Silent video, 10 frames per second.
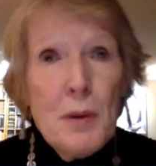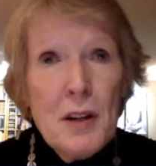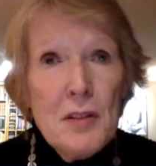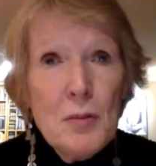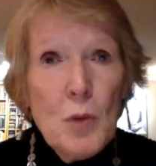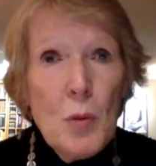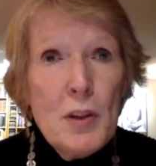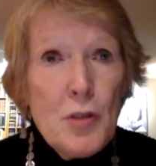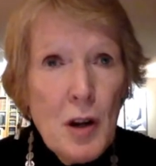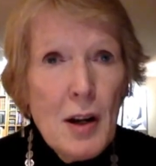present, where we
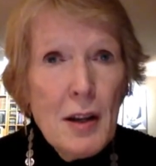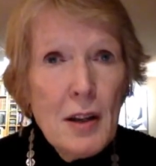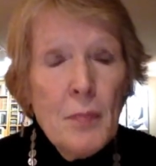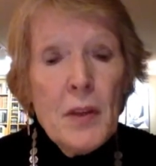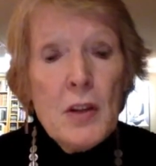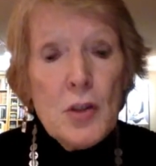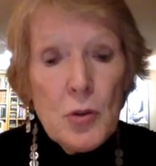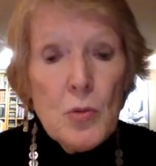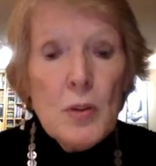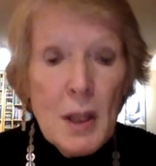try
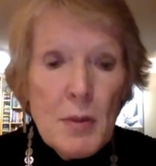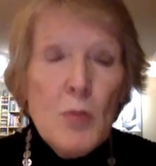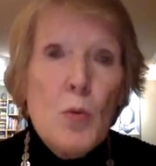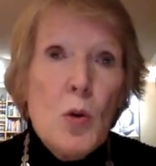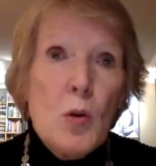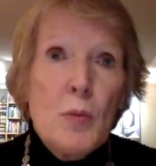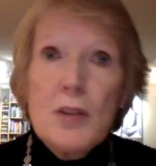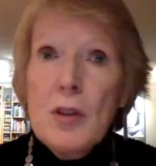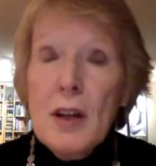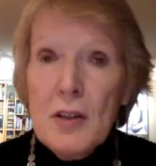to limit war and we
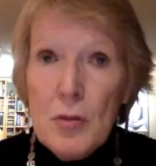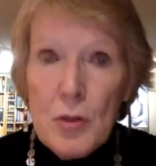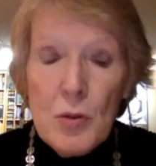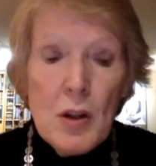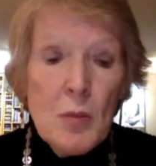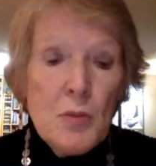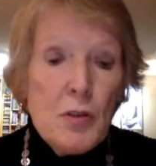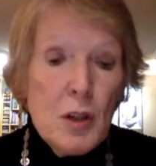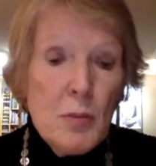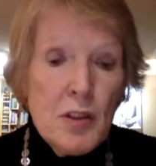try to do arms
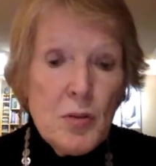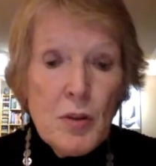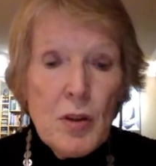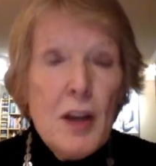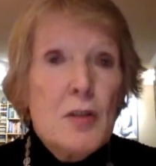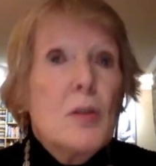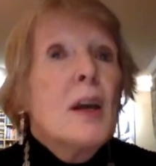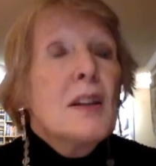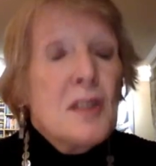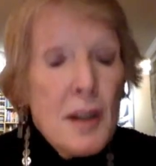agreements, we try to
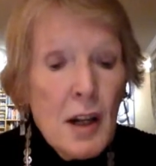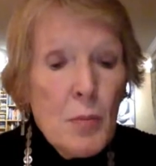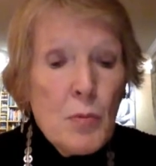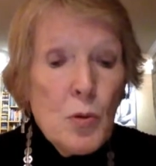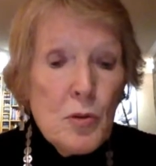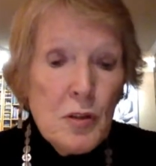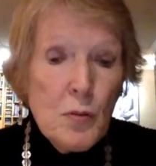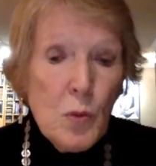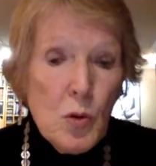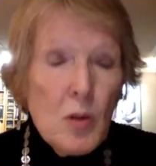set up rules of
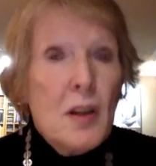war.